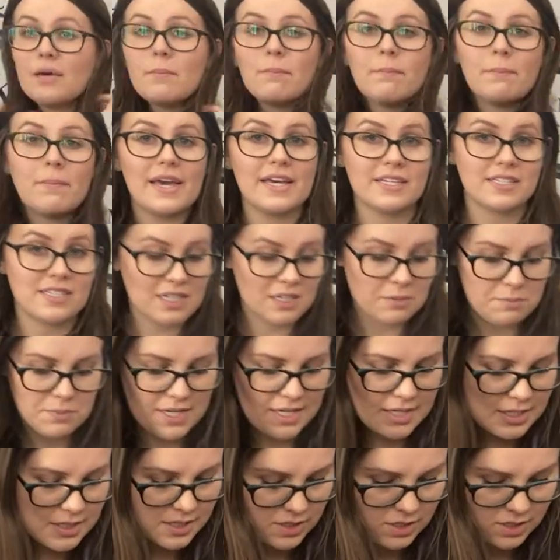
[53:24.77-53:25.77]
basic
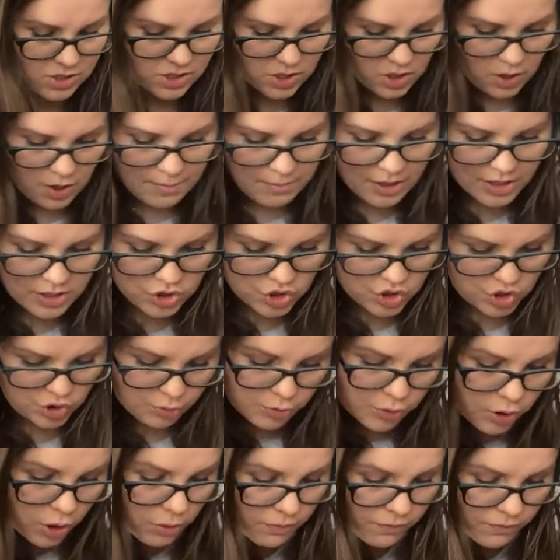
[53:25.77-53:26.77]
piece, so I'm not
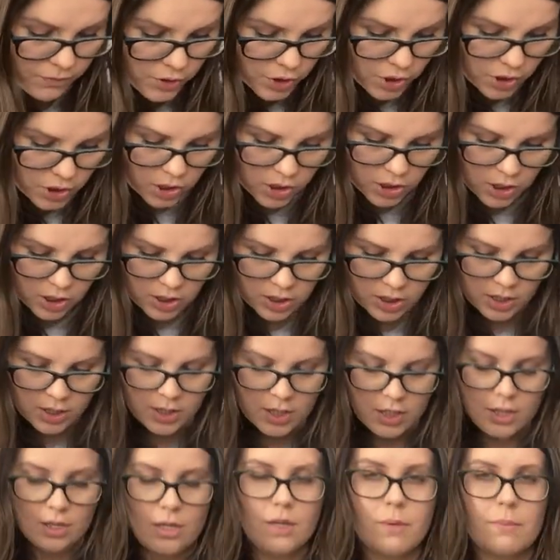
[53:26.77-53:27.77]
super hopeful,
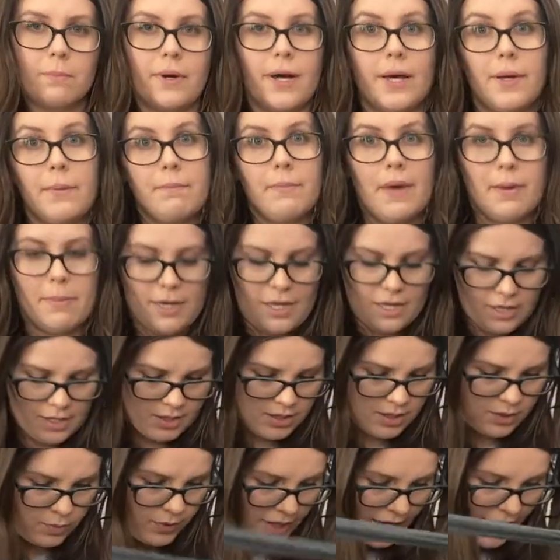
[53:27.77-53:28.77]
but maybe
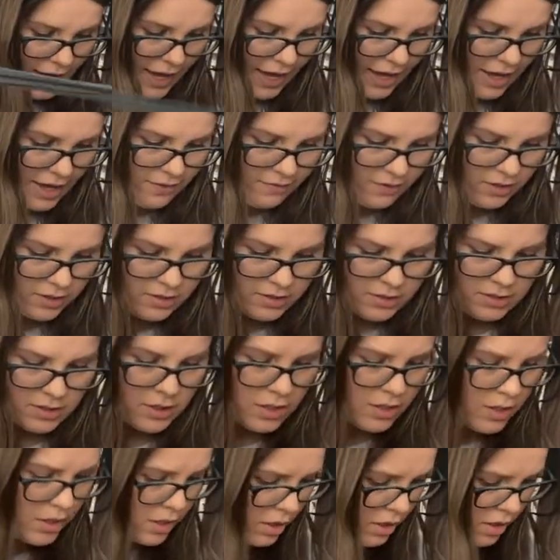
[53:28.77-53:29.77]
we have
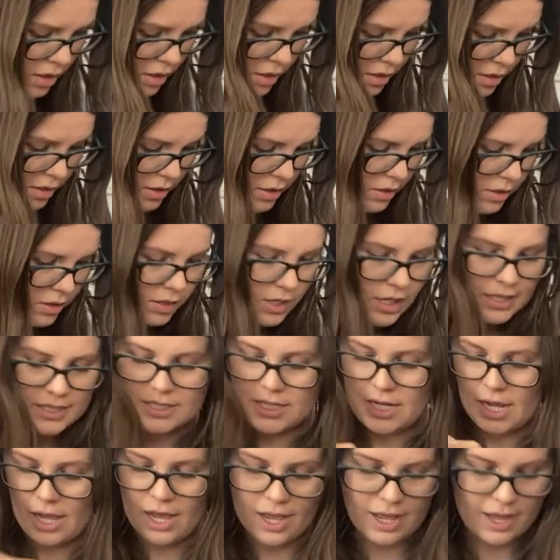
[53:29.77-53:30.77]
a
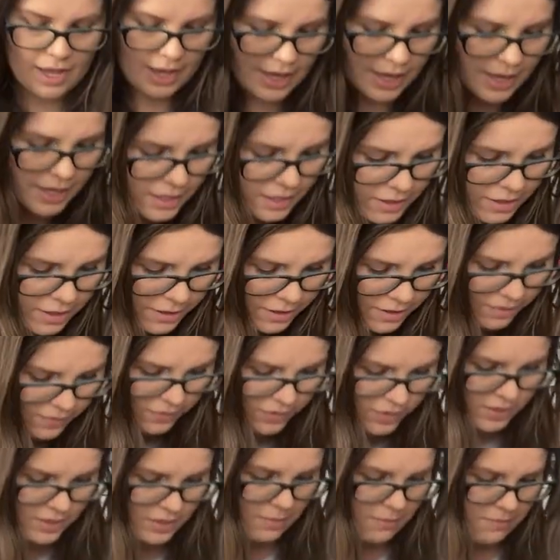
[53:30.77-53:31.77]
tie
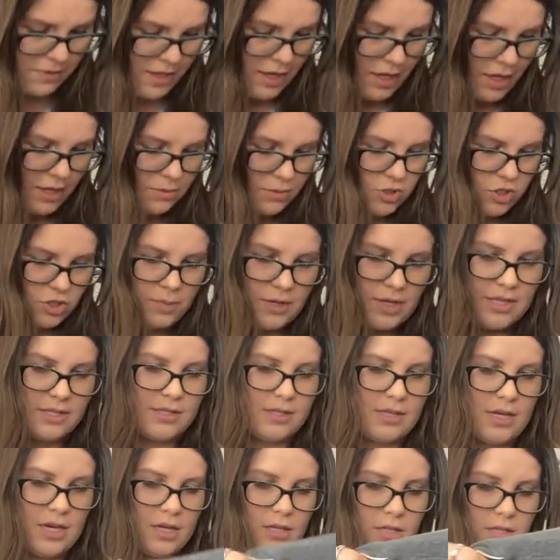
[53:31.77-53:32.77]
for something. I'm assuming it's
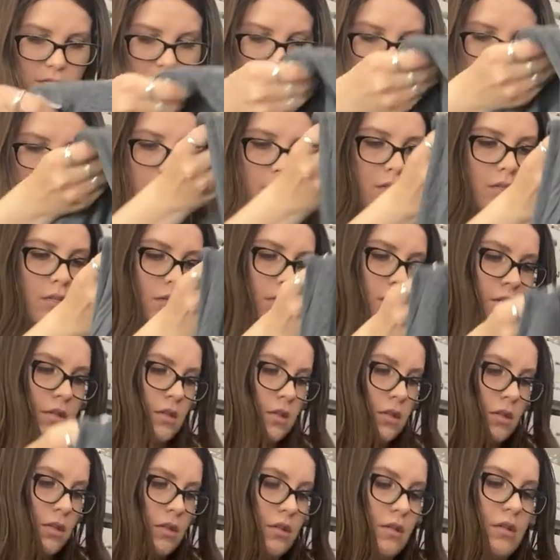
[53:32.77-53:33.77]
this.
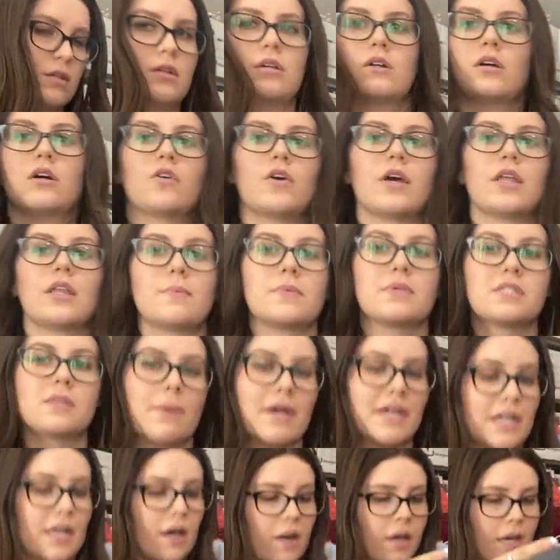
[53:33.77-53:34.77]
Okay, let me sit that down